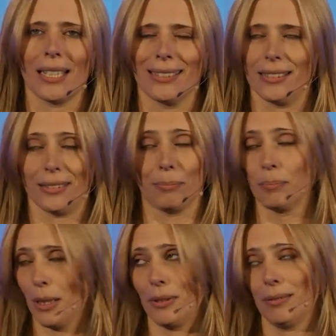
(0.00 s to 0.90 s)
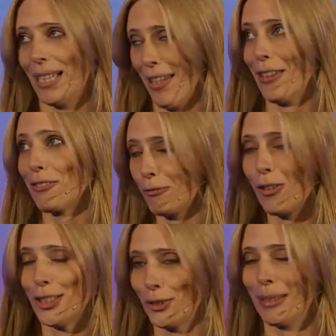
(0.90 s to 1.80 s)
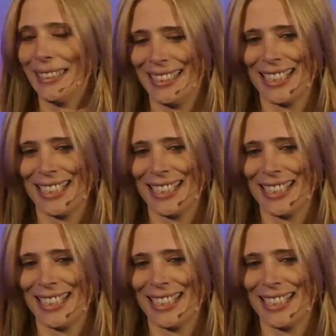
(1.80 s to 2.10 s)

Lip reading: and maybe, I think, far too many,